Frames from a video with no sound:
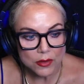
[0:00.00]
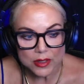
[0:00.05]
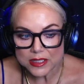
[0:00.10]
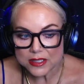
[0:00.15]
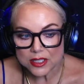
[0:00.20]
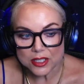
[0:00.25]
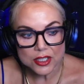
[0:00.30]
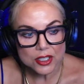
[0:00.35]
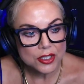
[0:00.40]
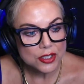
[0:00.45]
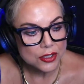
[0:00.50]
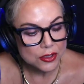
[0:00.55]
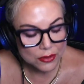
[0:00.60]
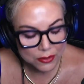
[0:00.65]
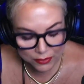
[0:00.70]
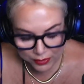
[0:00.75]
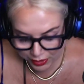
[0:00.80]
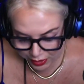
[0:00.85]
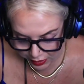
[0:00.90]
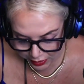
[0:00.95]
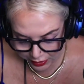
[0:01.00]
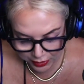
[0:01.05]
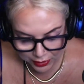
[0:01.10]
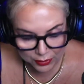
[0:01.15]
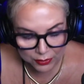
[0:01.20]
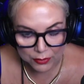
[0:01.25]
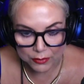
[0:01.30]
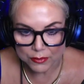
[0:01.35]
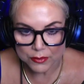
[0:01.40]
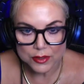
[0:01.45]
it's a huge,
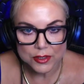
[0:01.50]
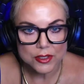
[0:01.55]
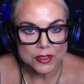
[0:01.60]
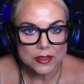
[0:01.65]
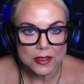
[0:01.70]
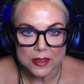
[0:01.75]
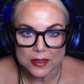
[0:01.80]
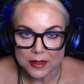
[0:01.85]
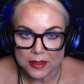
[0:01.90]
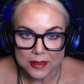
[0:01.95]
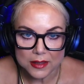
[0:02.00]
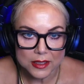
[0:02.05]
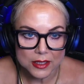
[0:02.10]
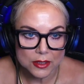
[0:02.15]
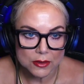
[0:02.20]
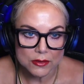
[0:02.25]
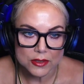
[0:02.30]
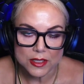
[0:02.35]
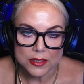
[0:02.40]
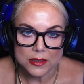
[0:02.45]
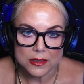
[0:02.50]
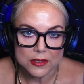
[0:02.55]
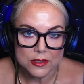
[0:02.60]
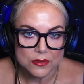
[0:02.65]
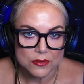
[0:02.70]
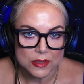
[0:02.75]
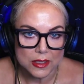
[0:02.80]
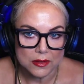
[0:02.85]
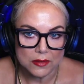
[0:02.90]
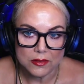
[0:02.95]
huge, uh, huge
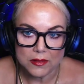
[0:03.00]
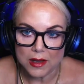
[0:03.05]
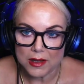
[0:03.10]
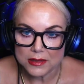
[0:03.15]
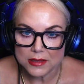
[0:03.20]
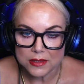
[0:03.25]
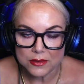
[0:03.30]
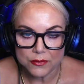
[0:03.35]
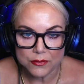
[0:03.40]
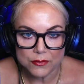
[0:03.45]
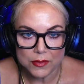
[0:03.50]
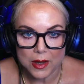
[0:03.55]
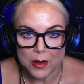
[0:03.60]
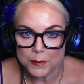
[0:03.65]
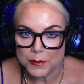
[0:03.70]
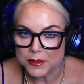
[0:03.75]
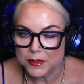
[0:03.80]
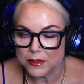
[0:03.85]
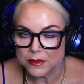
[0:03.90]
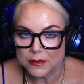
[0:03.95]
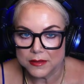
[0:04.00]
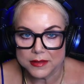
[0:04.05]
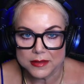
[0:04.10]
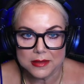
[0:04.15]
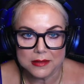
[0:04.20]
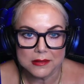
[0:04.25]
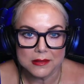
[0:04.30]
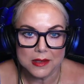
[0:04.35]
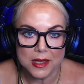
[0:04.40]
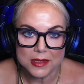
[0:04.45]
industry. Lots of opportunities,
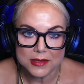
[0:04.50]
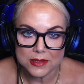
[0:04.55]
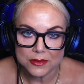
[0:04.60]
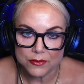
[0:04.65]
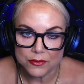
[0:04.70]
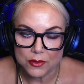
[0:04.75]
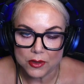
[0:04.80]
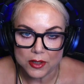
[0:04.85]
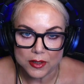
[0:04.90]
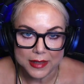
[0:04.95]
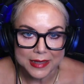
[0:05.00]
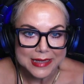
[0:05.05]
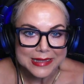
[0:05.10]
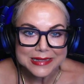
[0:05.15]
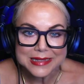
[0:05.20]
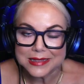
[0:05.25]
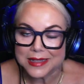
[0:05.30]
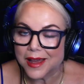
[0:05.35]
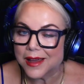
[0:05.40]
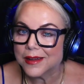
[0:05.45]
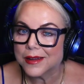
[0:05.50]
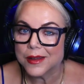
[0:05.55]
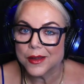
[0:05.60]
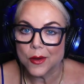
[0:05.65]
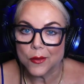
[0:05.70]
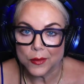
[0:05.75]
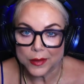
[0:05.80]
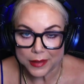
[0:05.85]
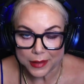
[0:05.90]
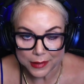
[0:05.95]
lots of work. It's not
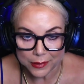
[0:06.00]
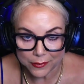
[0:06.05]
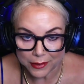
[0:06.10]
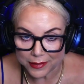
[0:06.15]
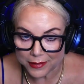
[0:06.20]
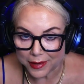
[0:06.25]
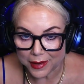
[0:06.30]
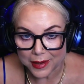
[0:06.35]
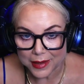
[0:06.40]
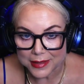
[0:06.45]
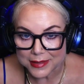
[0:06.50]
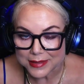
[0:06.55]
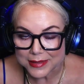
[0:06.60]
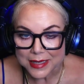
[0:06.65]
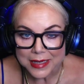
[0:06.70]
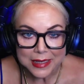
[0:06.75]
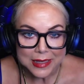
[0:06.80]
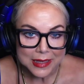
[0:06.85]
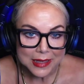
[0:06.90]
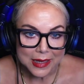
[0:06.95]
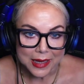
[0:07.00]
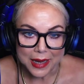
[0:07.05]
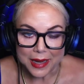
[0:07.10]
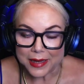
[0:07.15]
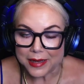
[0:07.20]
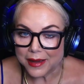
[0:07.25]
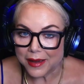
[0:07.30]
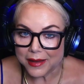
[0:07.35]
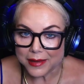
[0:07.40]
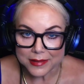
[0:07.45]
going anywhere, guys.
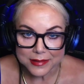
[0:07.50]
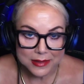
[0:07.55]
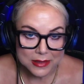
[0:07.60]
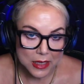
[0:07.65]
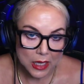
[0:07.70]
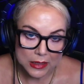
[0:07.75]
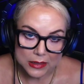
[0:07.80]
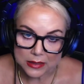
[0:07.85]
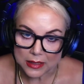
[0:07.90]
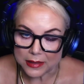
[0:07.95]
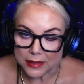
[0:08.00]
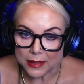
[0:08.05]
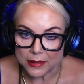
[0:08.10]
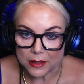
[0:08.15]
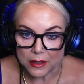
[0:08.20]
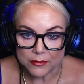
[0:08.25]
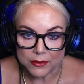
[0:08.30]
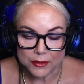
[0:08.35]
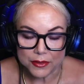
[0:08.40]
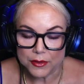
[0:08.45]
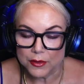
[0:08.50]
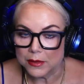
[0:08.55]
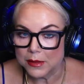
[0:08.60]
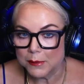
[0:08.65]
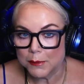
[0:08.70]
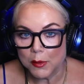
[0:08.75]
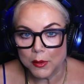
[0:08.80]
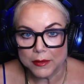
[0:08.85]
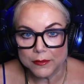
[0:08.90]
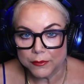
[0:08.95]
AI is not taking over
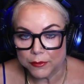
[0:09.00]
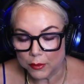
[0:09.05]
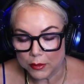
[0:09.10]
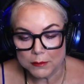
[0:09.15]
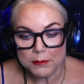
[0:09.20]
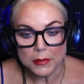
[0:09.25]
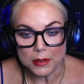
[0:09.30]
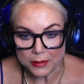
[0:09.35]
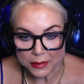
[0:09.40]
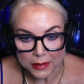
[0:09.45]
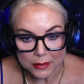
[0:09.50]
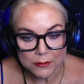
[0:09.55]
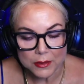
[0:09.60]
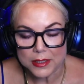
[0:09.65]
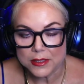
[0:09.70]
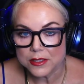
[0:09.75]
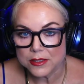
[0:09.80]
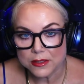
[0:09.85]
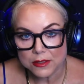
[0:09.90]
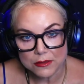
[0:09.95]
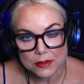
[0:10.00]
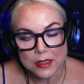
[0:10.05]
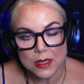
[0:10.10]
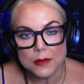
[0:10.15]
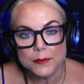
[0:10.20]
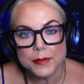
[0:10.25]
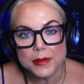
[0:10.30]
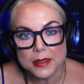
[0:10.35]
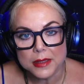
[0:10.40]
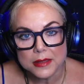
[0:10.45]
30.4 million registered
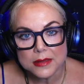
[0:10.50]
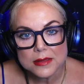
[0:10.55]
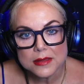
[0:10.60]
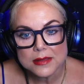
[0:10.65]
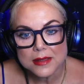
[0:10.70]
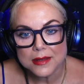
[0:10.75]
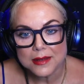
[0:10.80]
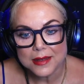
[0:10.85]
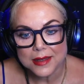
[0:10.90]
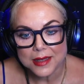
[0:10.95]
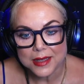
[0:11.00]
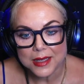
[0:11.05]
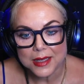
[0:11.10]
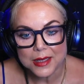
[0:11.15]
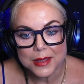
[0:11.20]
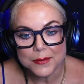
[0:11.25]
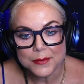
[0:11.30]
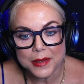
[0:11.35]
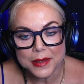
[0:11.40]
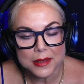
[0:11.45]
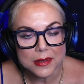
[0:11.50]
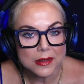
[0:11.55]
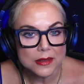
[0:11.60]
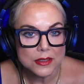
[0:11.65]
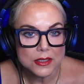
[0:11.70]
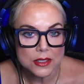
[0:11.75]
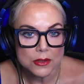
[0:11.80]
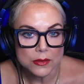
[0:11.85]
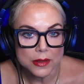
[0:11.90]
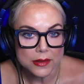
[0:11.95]
companies um, no.
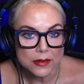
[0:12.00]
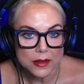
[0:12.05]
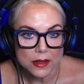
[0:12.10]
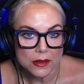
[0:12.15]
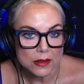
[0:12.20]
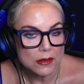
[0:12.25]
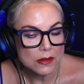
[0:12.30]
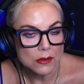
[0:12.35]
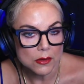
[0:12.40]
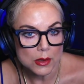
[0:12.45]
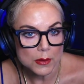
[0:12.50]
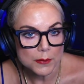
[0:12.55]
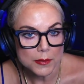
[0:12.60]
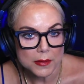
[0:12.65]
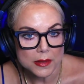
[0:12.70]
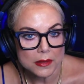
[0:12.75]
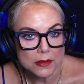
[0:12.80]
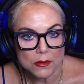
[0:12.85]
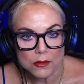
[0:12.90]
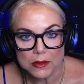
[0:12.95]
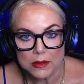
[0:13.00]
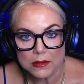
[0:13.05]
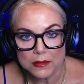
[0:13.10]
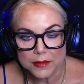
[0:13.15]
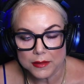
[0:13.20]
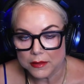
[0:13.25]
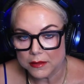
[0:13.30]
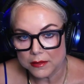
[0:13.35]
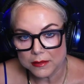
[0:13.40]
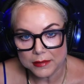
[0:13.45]
and doing their corporate or
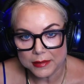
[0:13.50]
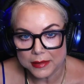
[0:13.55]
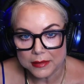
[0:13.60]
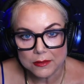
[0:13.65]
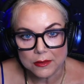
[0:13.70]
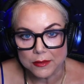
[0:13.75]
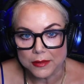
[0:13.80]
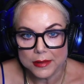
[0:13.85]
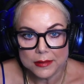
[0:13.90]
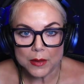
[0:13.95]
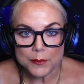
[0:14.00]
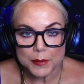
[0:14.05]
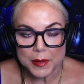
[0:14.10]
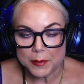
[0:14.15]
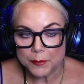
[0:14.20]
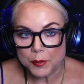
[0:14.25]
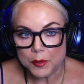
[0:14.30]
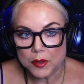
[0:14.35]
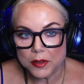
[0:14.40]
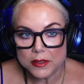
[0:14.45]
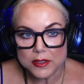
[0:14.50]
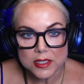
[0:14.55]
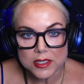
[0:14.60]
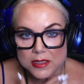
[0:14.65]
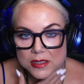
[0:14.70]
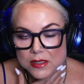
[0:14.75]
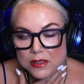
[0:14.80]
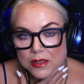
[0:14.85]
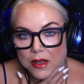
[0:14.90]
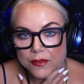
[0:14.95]
their e-learning. People are
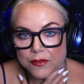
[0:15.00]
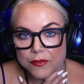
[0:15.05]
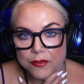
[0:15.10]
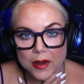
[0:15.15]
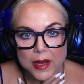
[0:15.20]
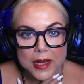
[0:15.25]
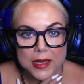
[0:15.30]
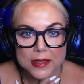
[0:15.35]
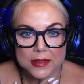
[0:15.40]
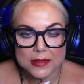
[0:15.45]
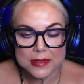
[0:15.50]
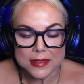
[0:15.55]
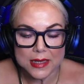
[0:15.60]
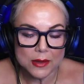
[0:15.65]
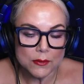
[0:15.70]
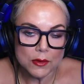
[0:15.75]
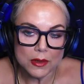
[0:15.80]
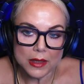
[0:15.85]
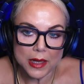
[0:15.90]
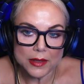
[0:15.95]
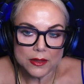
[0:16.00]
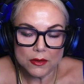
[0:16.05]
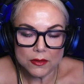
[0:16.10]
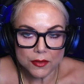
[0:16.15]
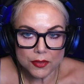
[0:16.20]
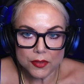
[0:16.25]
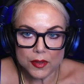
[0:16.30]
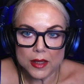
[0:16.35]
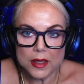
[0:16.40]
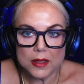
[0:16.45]
just afraid and saying, "Well, I
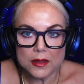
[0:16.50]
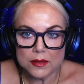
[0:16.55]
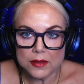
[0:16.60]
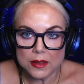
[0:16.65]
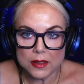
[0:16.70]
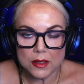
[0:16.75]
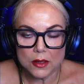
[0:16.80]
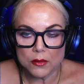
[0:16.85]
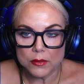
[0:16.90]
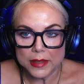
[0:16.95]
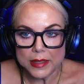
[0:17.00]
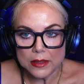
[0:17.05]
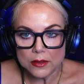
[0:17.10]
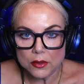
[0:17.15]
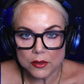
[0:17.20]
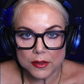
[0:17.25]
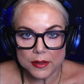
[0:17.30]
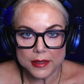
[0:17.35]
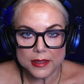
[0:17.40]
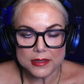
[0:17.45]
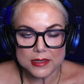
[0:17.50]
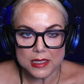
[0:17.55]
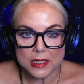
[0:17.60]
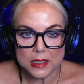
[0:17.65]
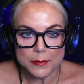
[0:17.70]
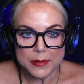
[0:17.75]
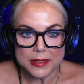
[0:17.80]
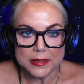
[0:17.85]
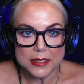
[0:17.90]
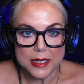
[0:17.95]
don't think the, you know e-learning is going
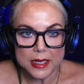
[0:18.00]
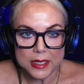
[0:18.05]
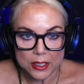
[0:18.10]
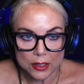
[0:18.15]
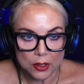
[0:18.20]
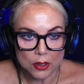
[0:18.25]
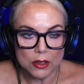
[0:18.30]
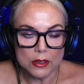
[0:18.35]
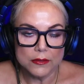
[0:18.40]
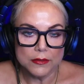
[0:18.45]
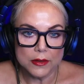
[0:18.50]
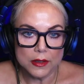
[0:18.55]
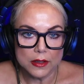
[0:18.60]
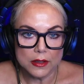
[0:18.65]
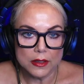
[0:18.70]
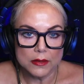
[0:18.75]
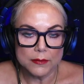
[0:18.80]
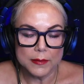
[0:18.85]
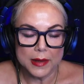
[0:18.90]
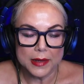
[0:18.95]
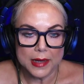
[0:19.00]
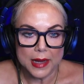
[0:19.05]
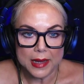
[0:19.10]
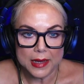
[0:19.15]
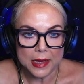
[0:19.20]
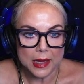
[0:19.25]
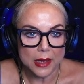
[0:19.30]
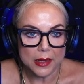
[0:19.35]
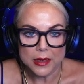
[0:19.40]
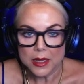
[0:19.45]
to be taken over by
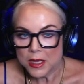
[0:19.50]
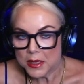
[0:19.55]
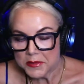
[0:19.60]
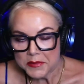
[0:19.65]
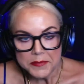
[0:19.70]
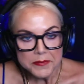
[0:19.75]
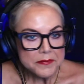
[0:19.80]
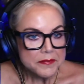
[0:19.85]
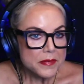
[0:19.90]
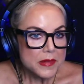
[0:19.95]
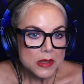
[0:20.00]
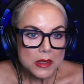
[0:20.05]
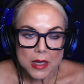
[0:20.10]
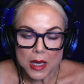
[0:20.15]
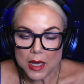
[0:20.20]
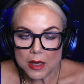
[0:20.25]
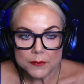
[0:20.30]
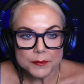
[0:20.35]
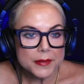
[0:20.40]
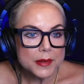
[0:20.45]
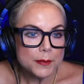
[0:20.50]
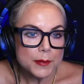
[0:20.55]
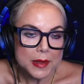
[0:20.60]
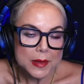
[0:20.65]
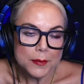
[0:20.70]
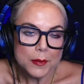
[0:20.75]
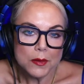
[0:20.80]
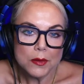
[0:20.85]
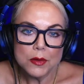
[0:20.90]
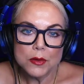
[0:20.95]
AI." uh, the
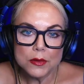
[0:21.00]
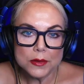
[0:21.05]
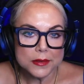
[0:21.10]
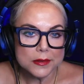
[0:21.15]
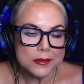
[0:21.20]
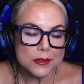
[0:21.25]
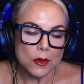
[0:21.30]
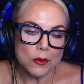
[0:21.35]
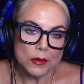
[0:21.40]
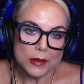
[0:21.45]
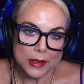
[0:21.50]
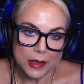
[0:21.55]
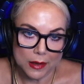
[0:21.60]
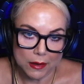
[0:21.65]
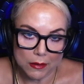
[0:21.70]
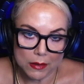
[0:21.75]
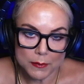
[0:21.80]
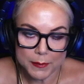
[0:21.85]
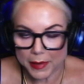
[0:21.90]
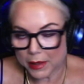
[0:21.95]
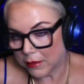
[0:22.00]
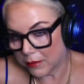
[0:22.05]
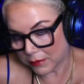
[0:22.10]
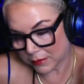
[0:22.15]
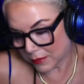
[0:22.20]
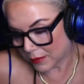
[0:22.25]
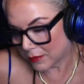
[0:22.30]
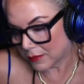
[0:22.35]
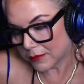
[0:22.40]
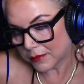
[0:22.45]
people who don't care
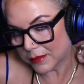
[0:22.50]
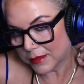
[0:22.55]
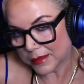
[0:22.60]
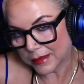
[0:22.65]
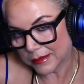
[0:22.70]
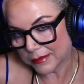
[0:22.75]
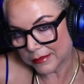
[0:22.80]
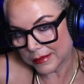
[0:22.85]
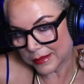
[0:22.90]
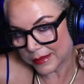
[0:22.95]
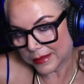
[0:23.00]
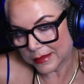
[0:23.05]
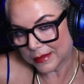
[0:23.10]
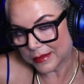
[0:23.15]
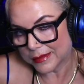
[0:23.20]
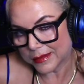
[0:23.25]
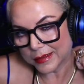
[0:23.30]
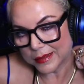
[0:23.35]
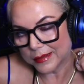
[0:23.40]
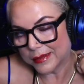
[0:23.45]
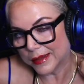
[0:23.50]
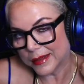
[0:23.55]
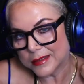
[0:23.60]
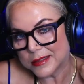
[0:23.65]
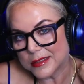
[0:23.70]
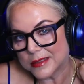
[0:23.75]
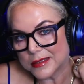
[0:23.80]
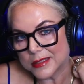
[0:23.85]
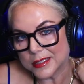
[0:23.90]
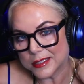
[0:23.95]
about uh, you know a, a,
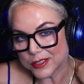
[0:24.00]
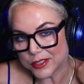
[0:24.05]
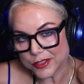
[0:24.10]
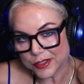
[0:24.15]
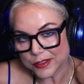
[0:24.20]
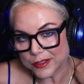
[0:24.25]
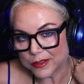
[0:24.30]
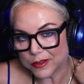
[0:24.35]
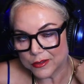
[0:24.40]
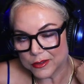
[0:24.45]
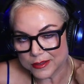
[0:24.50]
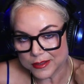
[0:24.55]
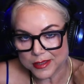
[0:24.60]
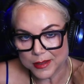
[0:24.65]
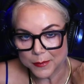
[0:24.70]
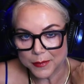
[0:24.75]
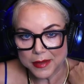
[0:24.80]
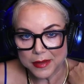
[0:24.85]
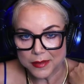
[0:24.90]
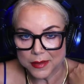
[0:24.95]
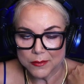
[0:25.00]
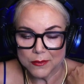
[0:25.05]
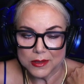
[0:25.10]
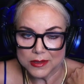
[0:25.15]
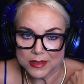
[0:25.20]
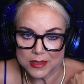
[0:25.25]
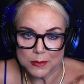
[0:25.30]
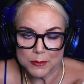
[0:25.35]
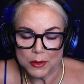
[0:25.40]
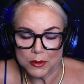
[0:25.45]
connected teacher or somebody that
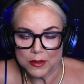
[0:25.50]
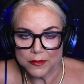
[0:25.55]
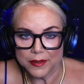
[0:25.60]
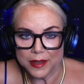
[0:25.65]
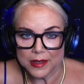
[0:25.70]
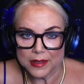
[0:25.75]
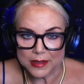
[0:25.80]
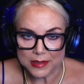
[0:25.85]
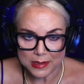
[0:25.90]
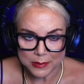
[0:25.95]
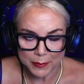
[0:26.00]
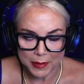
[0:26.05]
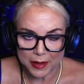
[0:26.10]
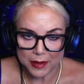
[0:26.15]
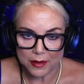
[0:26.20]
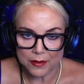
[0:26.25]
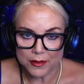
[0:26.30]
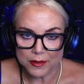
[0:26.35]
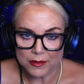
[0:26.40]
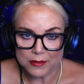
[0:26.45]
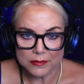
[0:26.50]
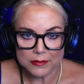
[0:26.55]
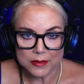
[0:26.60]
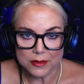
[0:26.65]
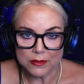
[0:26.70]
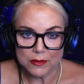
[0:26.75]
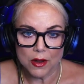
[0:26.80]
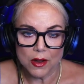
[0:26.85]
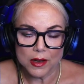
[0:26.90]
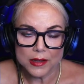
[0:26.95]
wants to motivate and inspire their
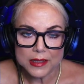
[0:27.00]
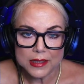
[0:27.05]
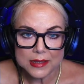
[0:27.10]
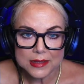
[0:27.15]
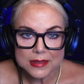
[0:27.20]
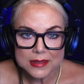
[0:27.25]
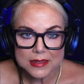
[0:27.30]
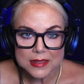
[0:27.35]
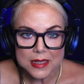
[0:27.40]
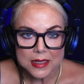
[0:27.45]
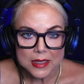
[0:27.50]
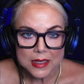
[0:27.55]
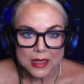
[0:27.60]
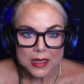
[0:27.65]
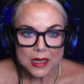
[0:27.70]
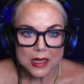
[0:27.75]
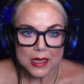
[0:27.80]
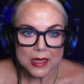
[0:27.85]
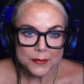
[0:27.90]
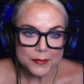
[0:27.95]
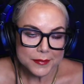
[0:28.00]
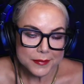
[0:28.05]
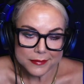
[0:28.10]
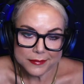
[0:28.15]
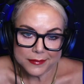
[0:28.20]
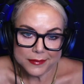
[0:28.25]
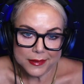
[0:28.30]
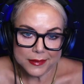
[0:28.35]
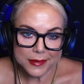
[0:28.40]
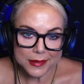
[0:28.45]
their audience um,
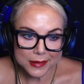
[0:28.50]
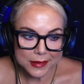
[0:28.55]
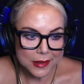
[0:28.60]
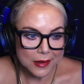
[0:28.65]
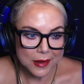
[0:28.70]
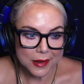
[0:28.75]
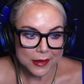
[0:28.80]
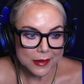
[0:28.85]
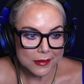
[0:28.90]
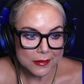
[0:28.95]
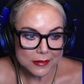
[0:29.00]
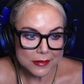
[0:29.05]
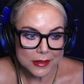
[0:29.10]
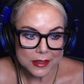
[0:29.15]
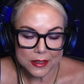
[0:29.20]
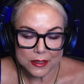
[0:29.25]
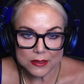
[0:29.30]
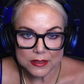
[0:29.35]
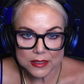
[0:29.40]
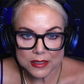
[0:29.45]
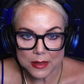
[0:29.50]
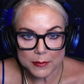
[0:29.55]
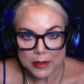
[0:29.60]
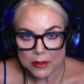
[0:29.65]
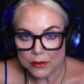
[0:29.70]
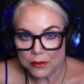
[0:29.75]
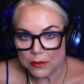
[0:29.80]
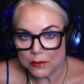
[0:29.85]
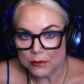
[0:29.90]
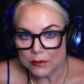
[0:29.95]
they're going to hire you know somebody
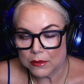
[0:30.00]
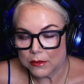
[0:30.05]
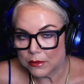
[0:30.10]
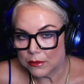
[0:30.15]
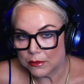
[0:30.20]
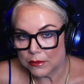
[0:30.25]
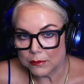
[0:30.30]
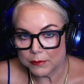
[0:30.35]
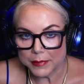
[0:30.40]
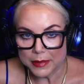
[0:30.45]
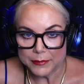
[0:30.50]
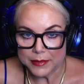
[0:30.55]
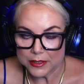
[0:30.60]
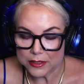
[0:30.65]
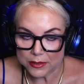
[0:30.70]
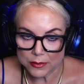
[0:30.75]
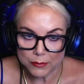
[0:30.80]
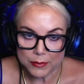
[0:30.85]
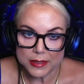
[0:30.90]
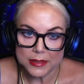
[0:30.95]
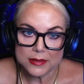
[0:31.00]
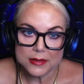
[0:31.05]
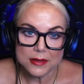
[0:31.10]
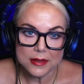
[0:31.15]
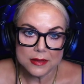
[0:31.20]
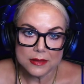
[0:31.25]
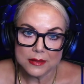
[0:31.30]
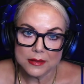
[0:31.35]
who who maybe just reads it